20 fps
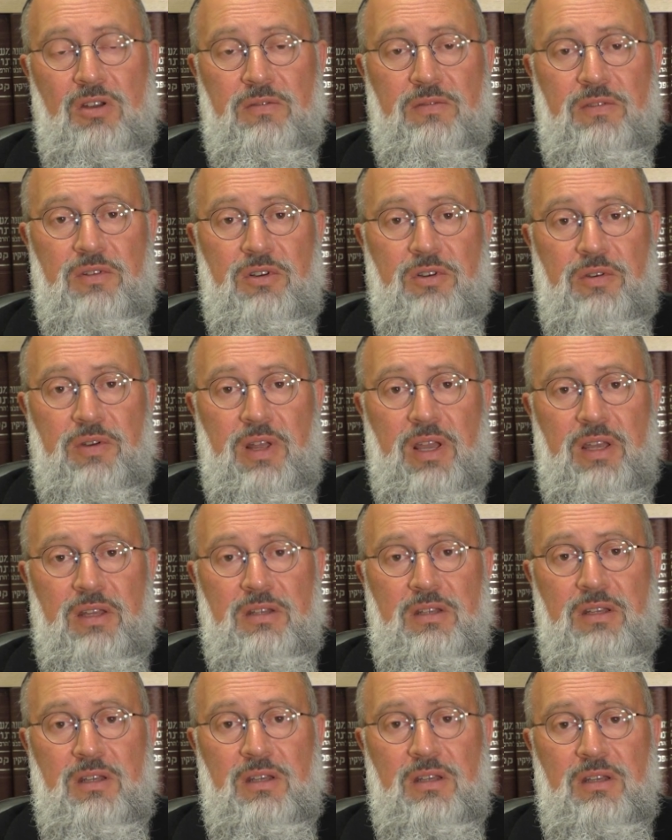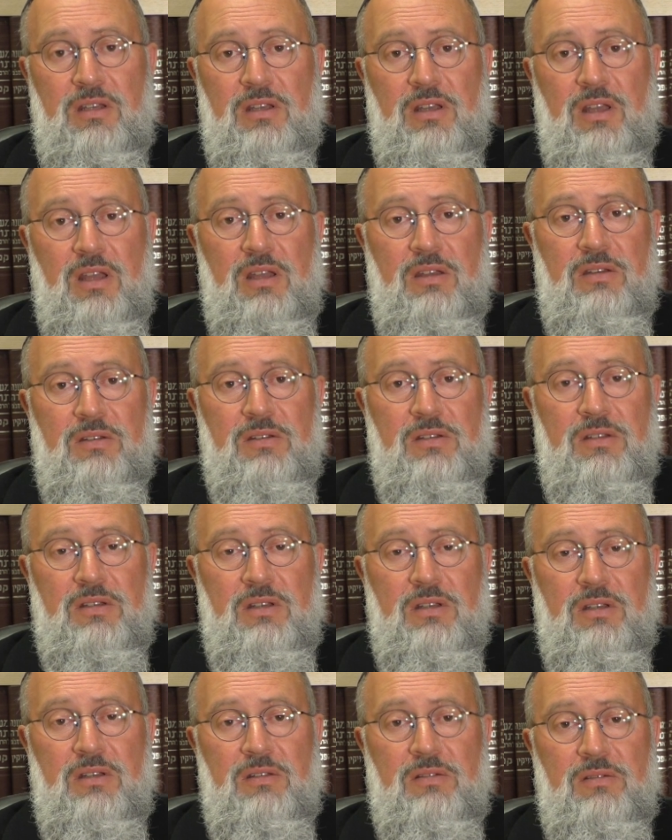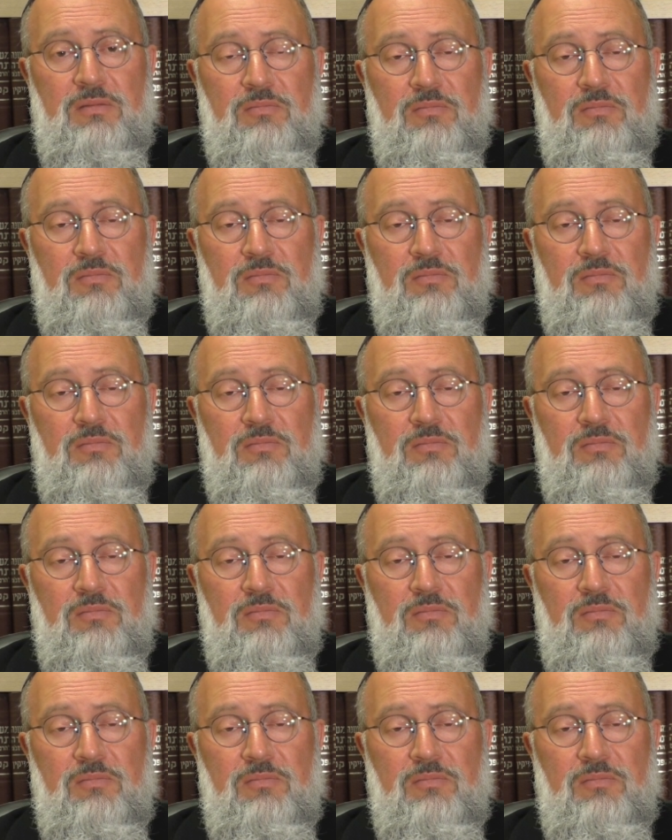of the Creator, and uh,